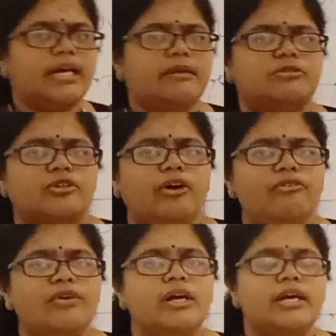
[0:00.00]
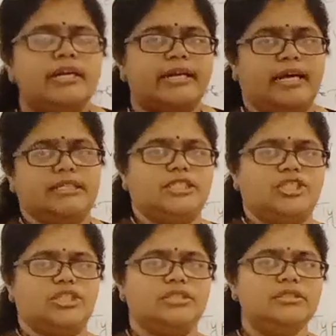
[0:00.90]
types of
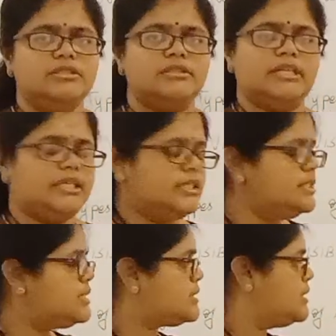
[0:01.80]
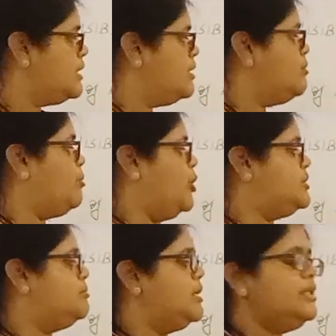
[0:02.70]
transition that is
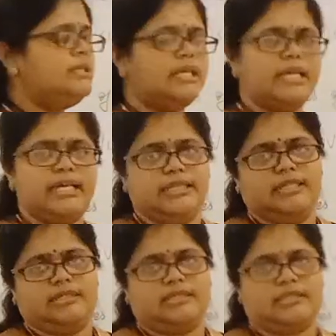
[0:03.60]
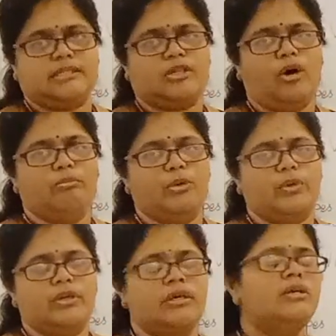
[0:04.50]
possible in this
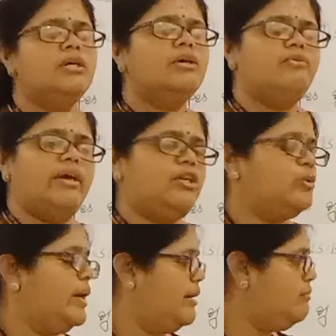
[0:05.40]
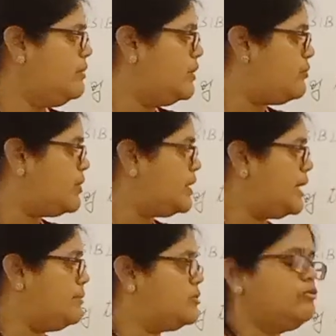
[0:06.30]
compound, where you have different
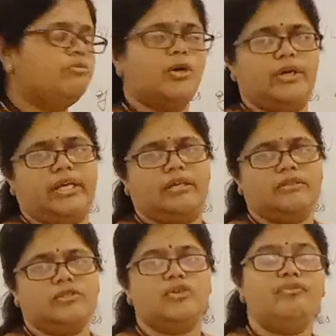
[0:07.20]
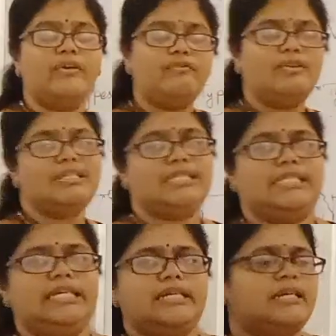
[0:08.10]
types of bonding. So we will
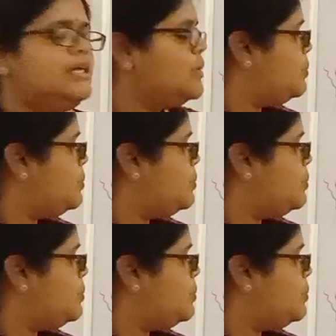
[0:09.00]
see